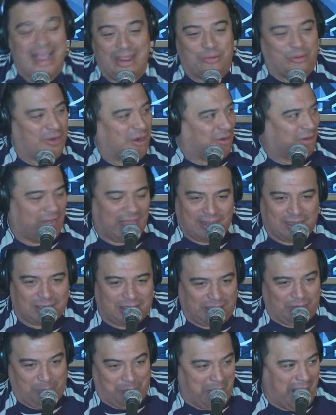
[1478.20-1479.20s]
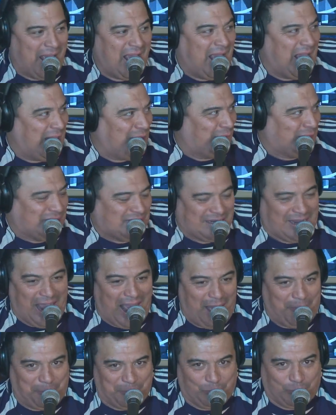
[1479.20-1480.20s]
And we were like, is he mad or is he
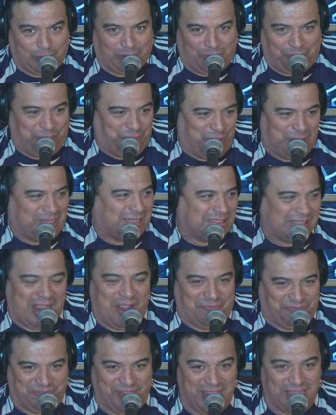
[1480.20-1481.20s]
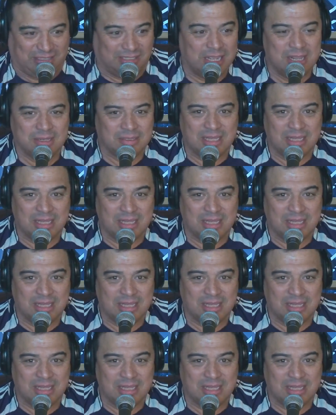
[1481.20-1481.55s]
happy? What the fuck is that face?